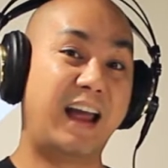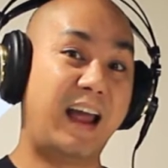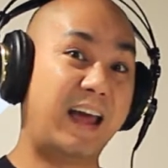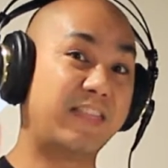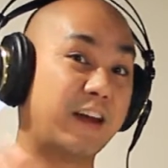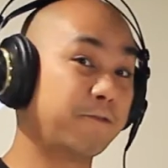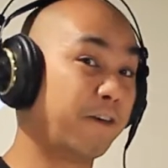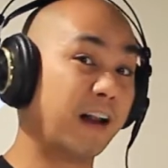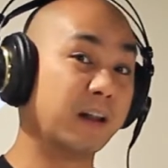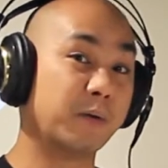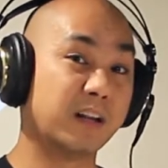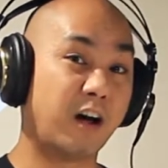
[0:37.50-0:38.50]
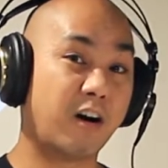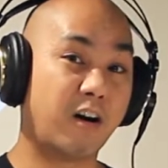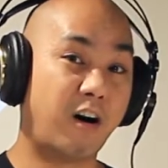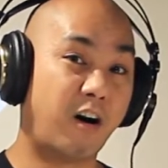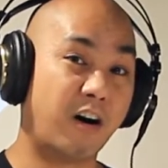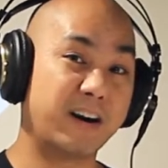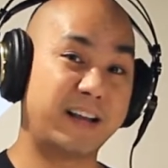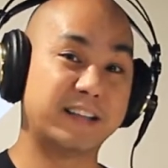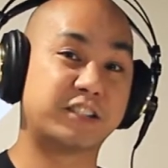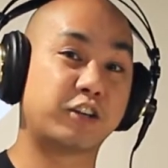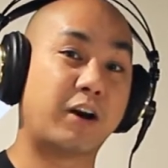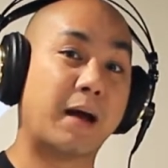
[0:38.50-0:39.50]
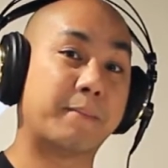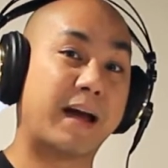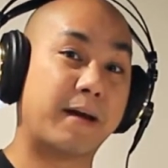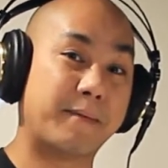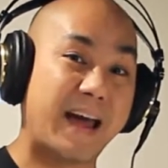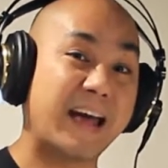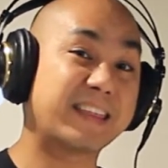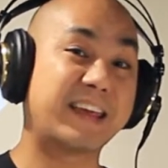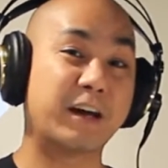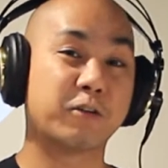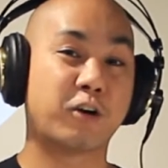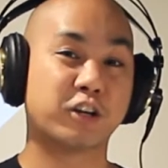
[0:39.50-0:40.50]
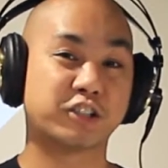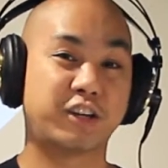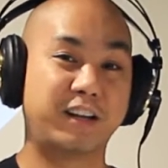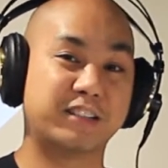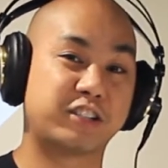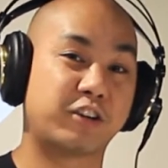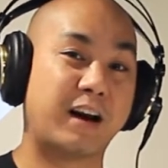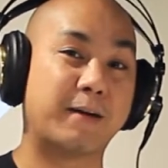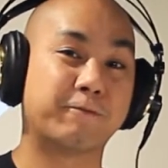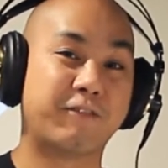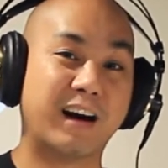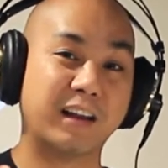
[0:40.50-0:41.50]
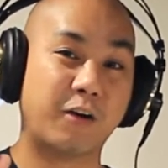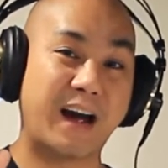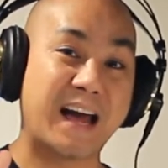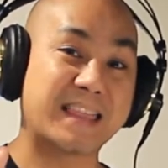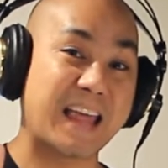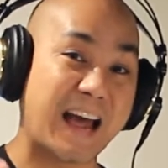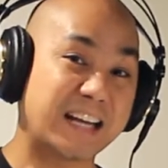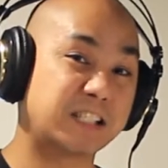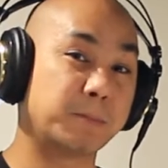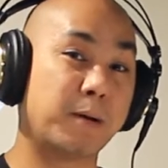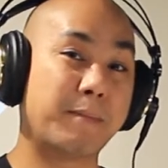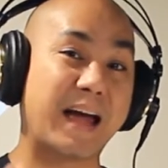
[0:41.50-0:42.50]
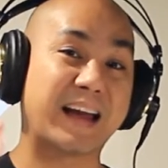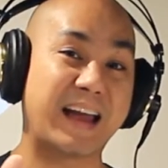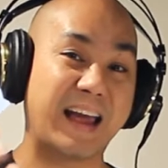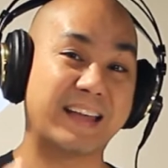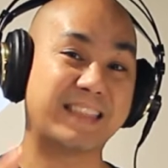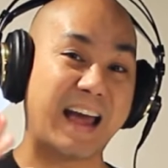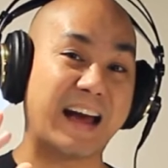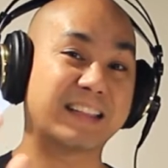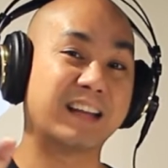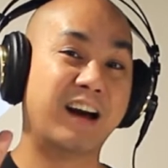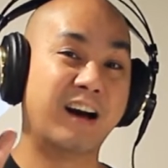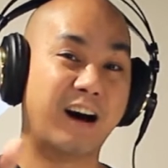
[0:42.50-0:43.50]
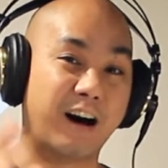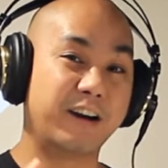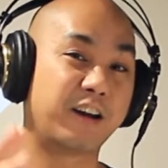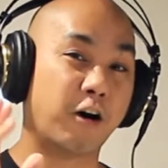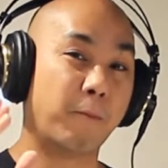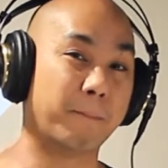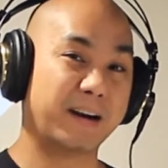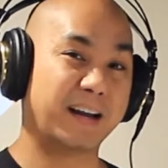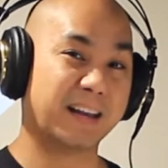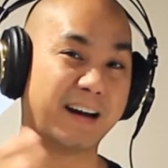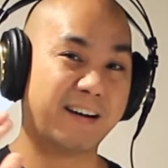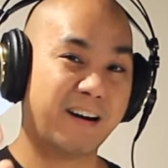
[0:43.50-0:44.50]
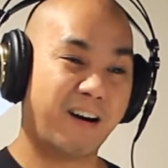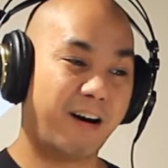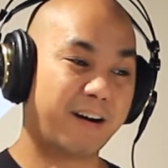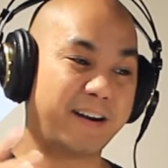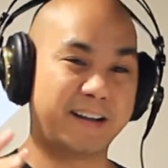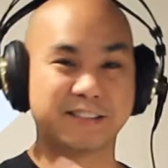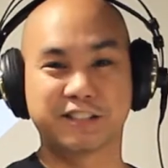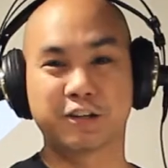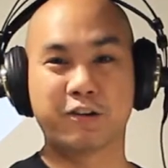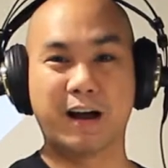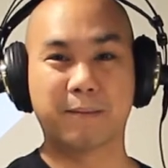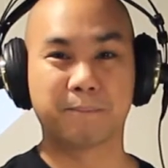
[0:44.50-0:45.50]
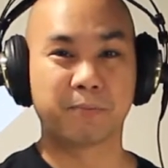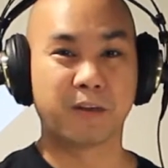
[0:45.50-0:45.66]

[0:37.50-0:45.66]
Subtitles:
and then follow along on Instagram. I am at Kayo Cosio on Instagram. Follow at Adjima Mag and at Honeycomb Manila on Instagram.